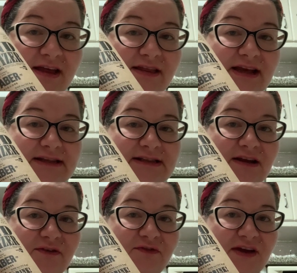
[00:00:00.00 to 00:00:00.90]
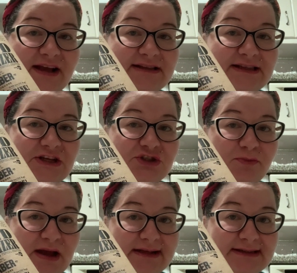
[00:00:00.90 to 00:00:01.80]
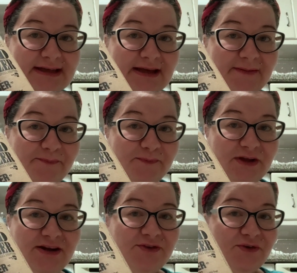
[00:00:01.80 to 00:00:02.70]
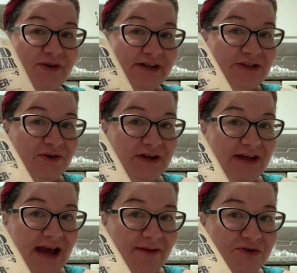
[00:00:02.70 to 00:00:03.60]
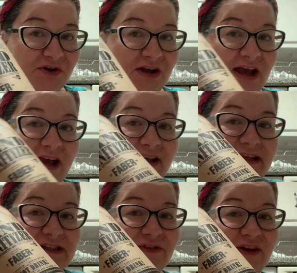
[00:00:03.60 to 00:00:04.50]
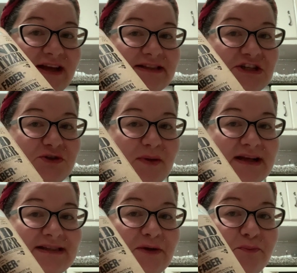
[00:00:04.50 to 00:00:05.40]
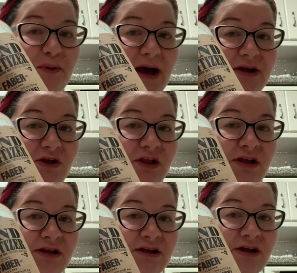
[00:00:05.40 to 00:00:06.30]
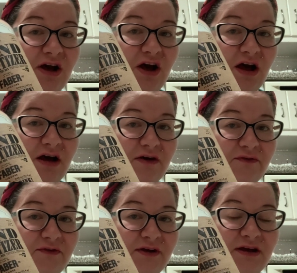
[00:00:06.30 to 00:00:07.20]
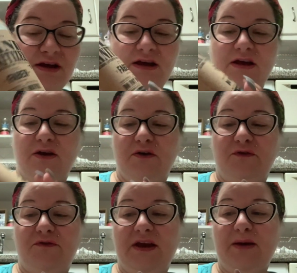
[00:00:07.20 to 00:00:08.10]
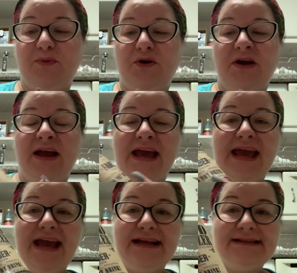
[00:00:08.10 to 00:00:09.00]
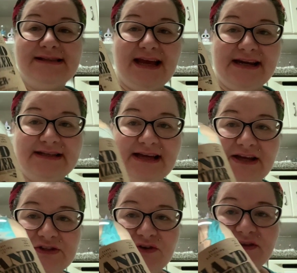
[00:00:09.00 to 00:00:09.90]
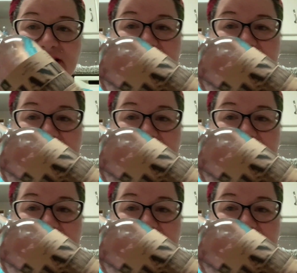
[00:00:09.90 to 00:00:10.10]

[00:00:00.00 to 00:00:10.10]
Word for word: this fancy schmancy, another great screen capture, this fancy schmancy bottle of Faber hand sanitizer. This